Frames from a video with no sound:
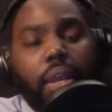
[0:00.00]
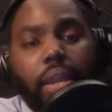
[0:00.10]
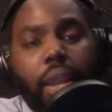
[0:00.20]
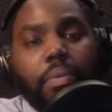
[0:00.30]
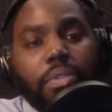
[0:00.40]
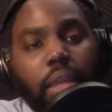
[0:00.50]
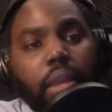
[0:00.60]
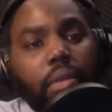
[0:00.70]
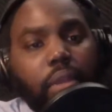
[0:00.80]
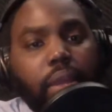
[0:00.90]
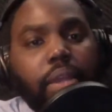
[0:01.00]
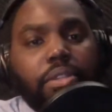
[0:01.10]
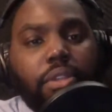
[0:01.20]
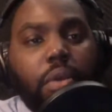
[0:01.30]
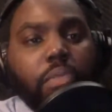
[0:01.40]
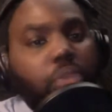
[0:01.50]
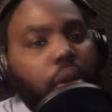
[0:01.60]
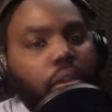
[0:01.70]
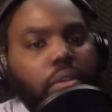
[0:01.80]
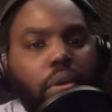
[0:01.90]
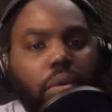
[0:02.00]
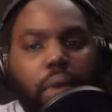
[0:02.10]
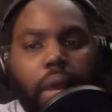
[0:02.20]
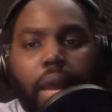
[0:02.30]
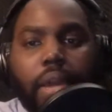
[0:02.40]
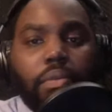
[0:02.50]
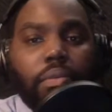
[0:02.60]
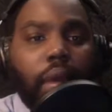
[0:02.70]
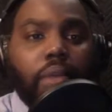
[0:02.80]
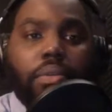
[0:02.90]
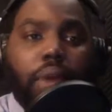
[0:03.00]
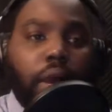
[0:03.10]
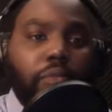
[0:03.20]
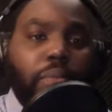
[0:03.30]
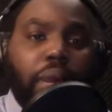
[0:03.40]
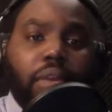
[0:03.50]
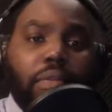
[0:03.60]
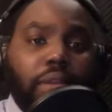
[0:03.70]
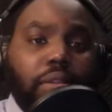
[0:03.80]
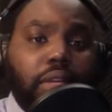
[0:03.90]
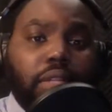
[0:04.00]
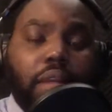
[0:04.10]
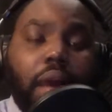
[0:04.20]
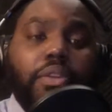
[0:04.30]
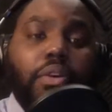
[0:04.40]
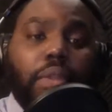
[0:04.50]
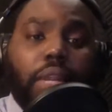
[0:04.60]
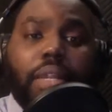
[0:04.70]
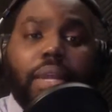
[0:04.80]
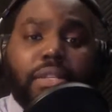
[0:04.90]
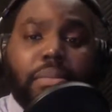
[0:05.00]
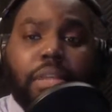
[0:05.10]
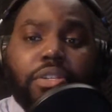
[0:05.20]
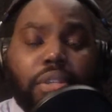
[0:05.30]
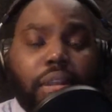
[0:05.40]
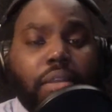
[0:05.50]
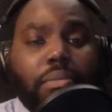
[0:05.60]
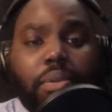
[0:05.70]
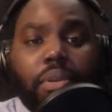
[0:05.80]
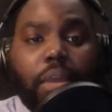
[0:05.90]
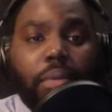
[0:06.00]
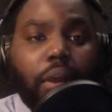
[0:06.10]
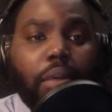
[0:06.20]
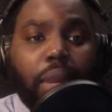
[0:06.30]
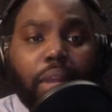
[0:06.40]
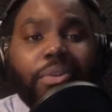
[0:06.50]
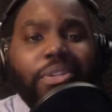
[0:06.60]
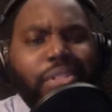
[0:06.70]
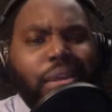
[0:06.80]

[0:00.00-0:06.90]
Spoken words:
And I was like, okay, that's dope. So, I don't know how every band director does it. I know that I like to make sure that I communicate with all band directors.